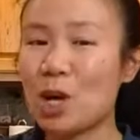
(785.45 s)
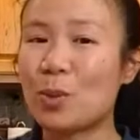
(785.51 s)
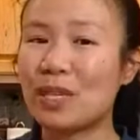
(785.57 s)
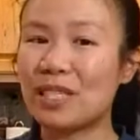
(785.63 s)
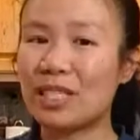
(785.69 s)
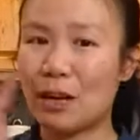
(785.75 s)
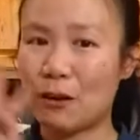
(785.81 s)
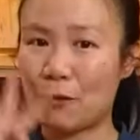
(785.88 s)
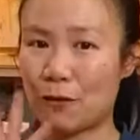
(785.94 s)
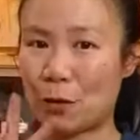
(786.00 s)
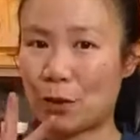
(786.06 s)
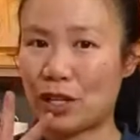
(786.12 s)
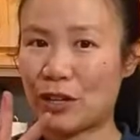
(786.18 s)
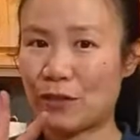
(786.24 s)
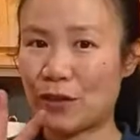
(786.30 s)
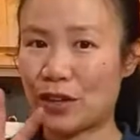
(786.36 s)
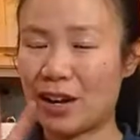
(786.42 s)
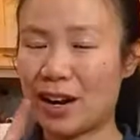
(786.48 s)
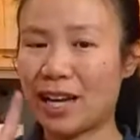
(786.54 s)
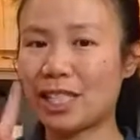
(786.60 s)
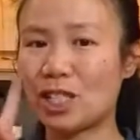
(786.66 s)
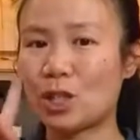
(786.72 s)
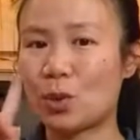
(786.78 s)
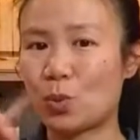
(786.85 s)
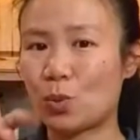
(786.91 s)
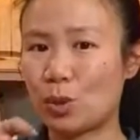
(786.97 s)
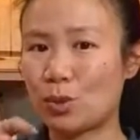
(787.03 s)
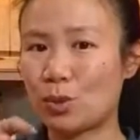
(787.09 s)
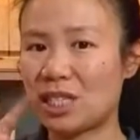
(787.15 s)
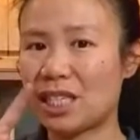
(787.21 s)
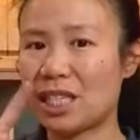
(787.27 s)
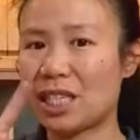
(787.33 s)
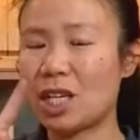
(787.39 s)
We sell 4 different kinds:
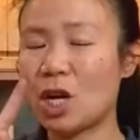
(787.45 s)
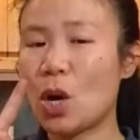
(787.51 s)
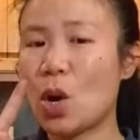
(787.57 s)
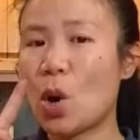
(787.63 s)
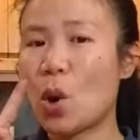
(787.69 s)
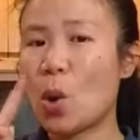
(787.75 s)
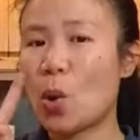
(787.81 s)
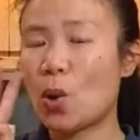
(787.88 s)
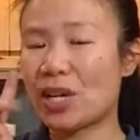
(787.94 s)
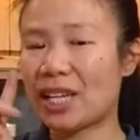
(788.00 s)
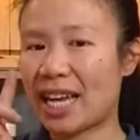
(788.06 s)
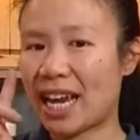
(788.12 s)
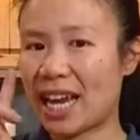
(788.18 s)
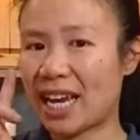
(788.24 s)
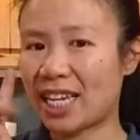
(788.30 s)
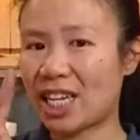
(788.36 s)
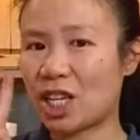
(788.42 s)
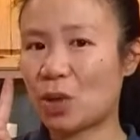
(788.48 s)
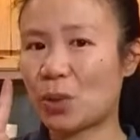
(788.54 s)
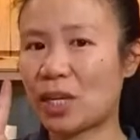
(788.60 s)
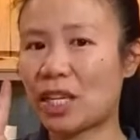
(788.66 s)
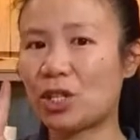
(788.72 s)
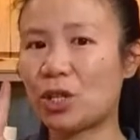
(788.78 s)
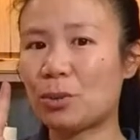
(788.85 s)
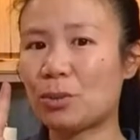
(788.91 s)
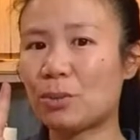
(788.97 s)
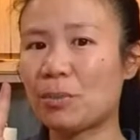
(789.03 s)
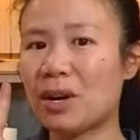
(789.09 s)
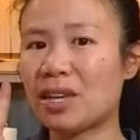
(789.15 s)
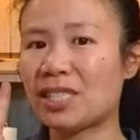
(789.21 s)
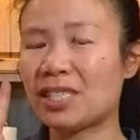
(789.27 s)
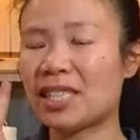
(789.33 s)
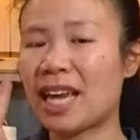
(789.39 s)
roasted, organic green yerba
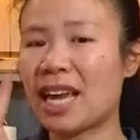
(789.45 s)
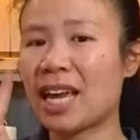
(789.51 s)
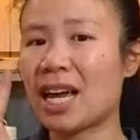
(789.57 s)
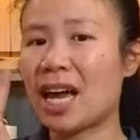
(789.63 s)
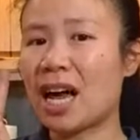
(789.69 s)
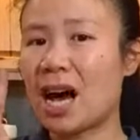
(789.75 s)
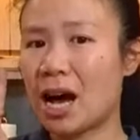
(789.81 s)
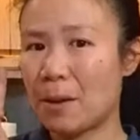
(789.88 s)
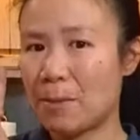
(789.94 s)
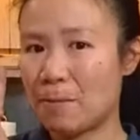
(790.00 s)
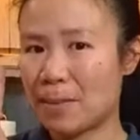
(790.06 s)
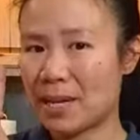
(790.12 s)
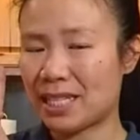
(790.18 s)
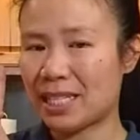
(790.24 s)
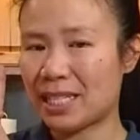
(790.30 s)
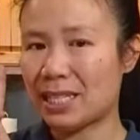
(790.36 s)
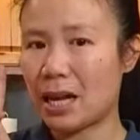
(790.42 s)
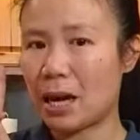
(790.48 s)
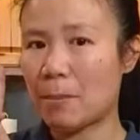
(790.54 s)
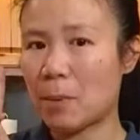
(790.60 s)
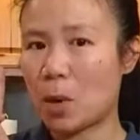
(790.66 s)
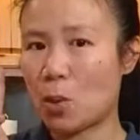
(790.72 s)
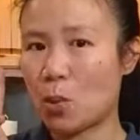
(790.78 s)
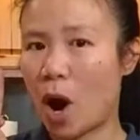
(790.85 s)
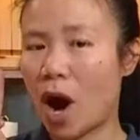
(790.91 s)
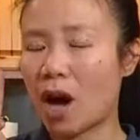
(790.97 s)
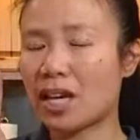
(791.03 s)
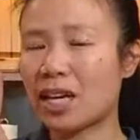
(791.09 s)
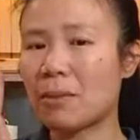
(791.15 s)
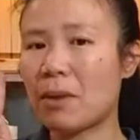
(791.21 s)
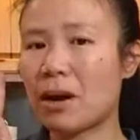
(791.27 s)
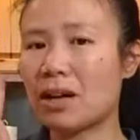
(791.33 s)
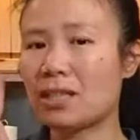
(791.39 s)
mate, a mint, a
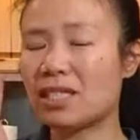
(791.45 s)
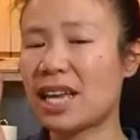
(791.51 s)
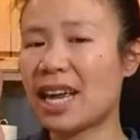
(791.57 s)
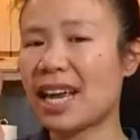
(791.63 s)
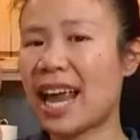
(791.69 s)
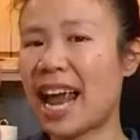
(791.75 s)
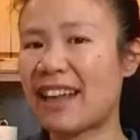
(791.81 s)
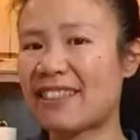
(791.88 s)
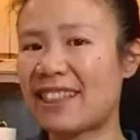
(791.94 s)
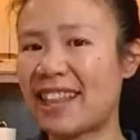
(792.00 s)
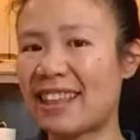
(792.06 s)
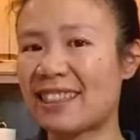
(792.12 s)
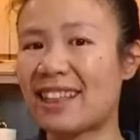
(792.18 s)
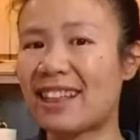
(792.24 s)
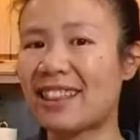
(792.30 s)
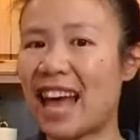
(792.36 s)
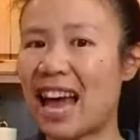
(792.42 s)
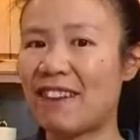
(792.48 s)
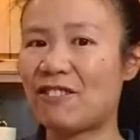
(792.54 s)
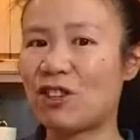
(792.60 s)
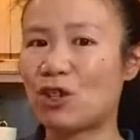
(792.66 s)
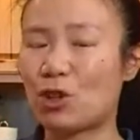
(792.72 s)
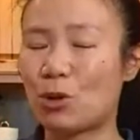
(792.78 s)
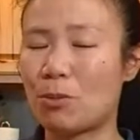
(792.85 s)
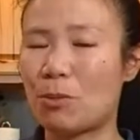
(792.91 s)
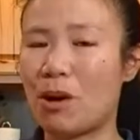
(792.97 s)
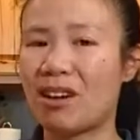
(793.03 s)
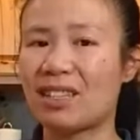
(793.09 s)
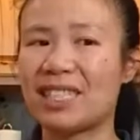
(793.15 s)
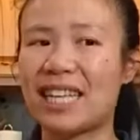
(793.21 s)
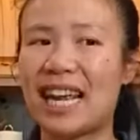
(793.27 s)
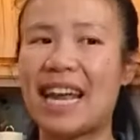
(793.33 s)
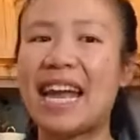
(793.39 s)
Moroccan mate, and then the lavender
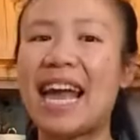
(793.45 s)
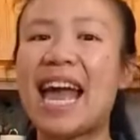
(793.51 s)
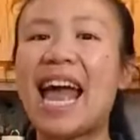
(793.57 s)
mate.